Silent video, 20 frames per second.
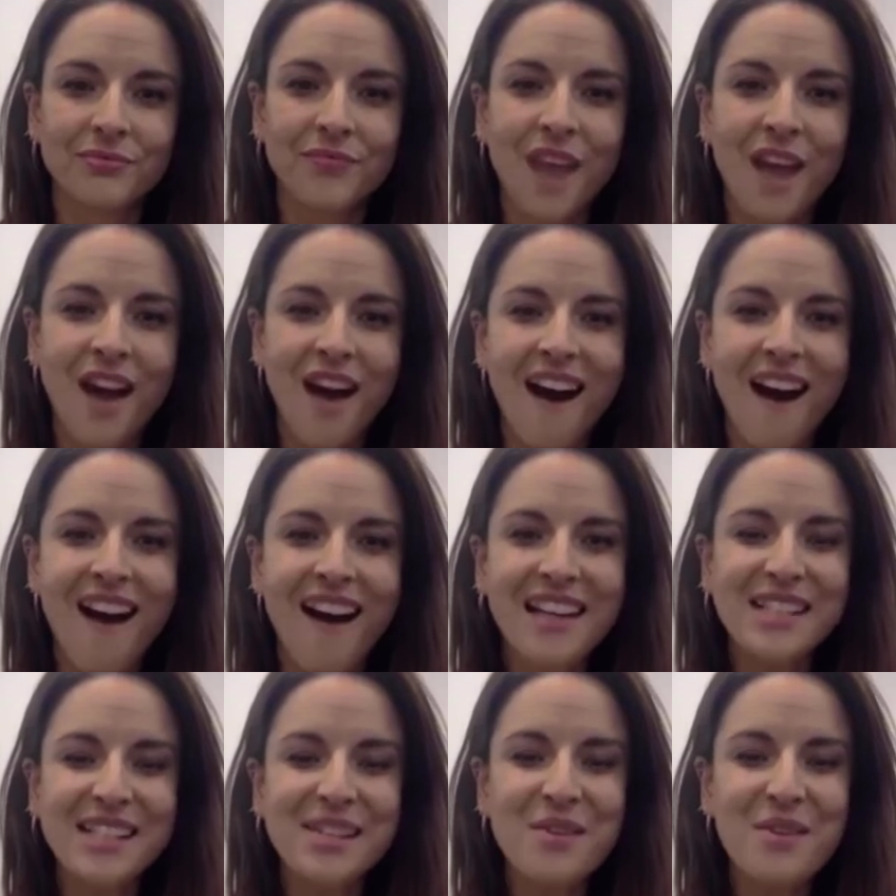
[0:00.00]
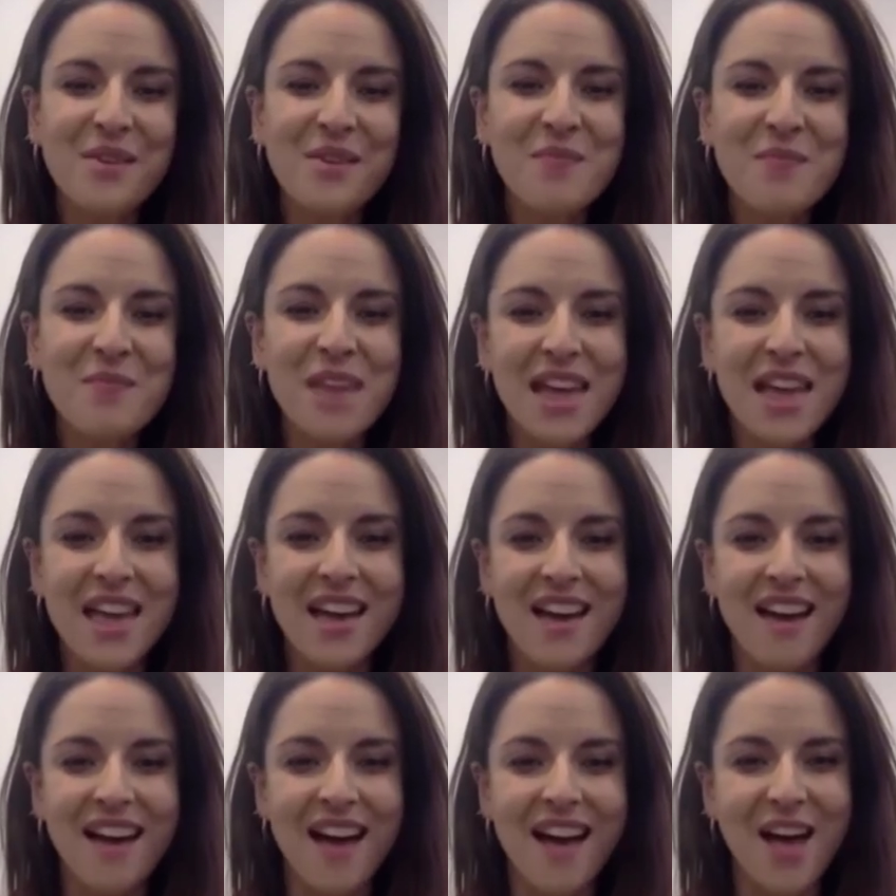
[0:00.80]
Hi, so I'm
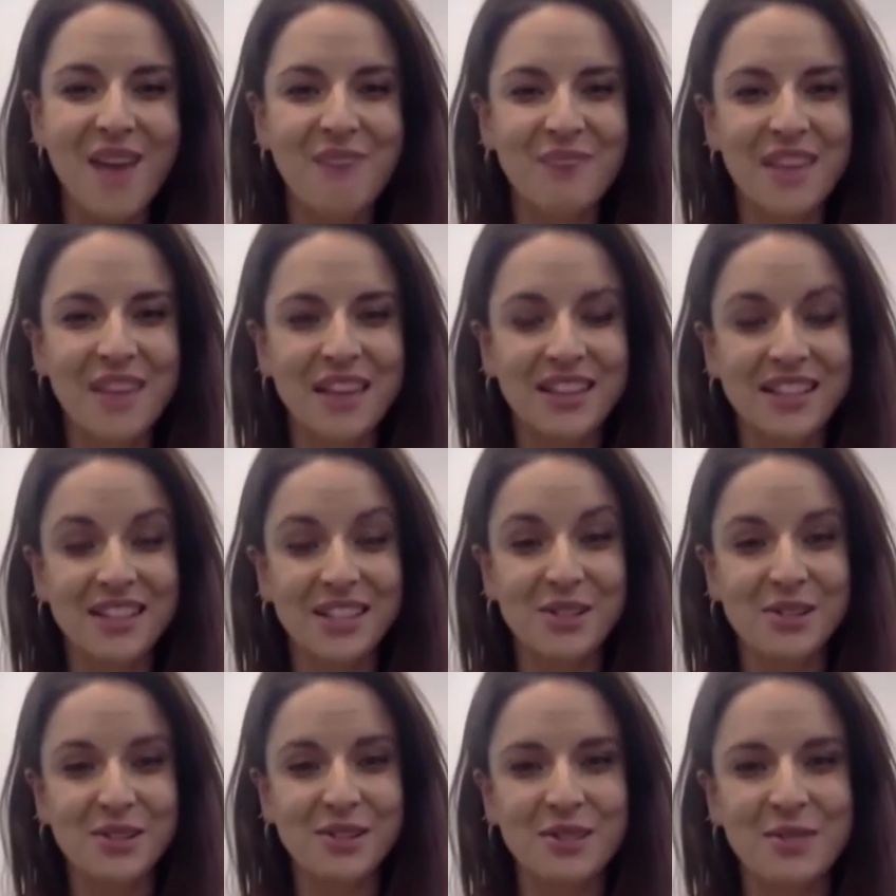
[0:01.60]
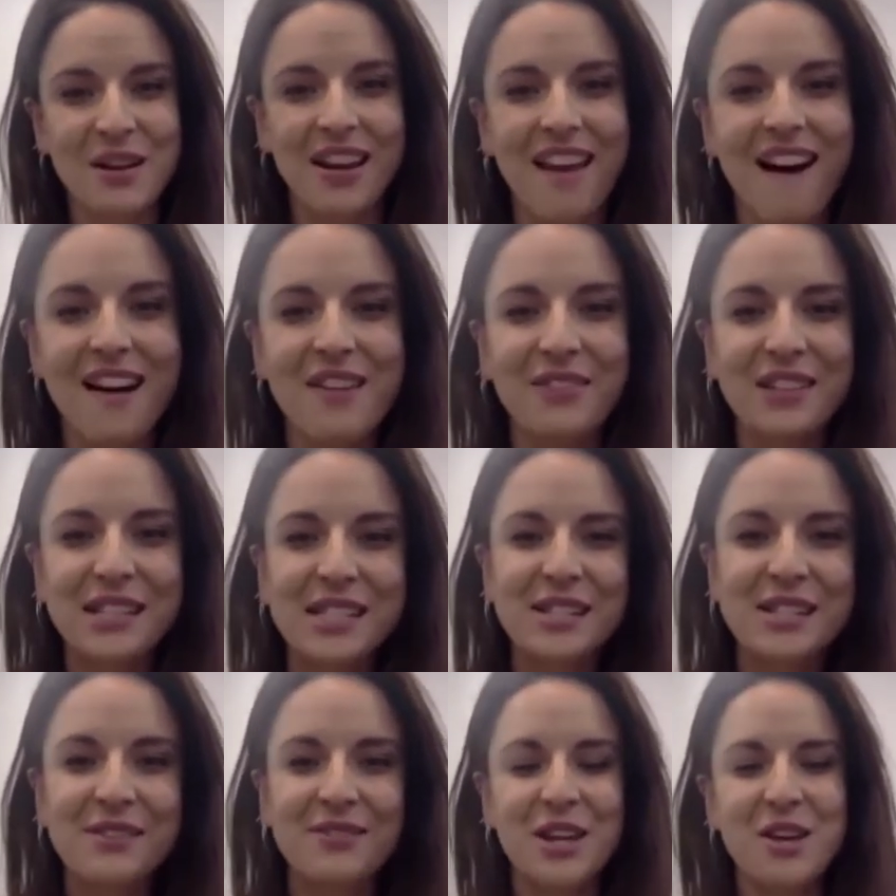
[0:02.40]
here um, to do a live
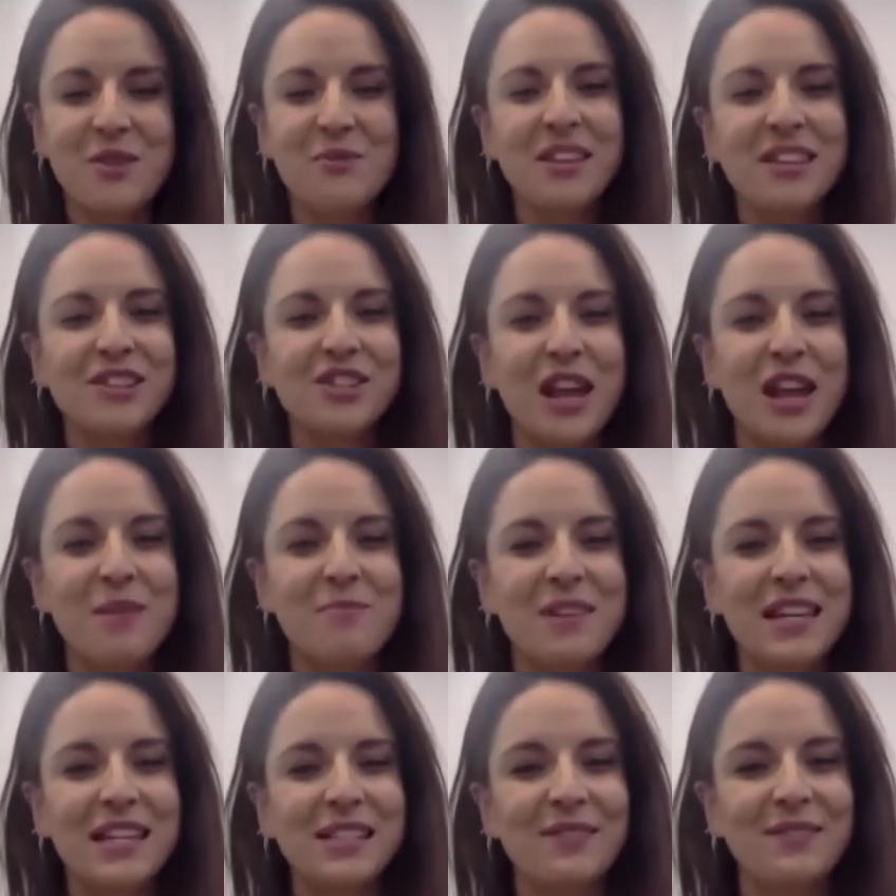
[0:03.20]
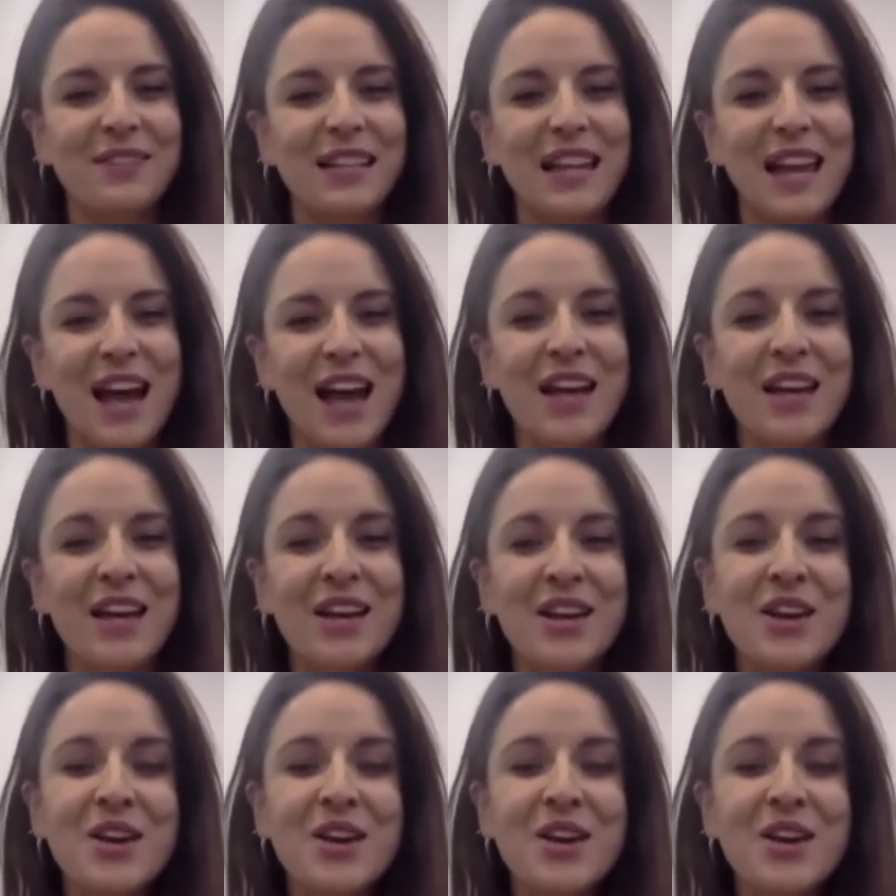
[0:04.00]
interview with Jean-Pierre de Villiers.